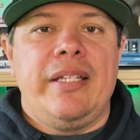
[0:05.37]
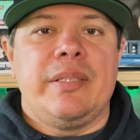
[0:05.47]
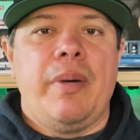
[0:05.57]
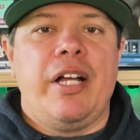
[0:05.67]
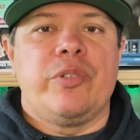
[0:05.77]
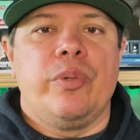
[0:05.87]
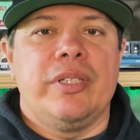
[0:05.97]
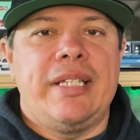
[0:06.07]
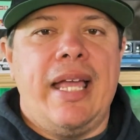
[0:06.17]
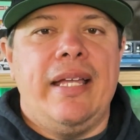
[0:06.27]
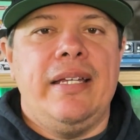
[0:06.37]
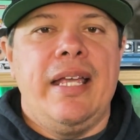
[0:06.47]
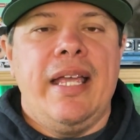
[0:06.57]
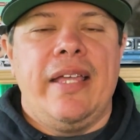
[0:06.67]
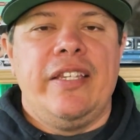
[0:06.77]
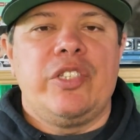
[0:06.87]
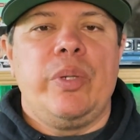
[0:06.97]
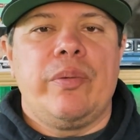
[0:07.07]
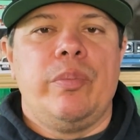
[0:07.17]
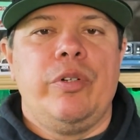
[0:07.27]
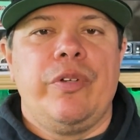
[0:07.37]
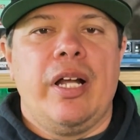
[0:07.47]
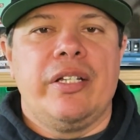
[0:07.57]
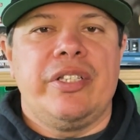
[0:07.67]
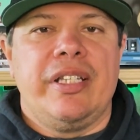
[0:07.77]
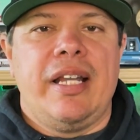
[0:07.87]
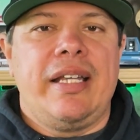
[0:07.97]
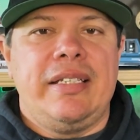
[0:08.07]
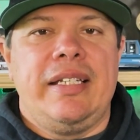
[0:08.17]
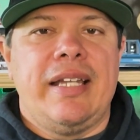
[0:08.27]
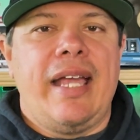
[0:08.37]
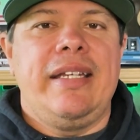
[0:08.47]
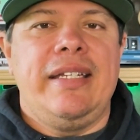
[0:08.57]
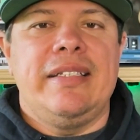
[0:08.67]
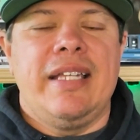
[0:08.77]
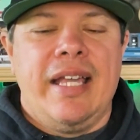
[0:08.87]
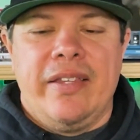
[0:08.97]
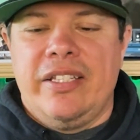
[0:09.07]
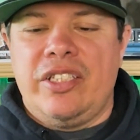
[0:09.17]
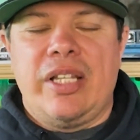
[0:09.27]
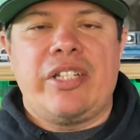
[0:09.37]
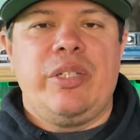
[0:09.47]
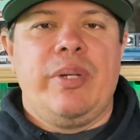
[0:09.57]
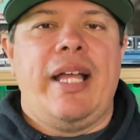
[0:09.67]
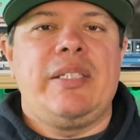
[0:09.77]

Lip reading: it to module 10, and this week we're moving on to the 1990s. This is actually when I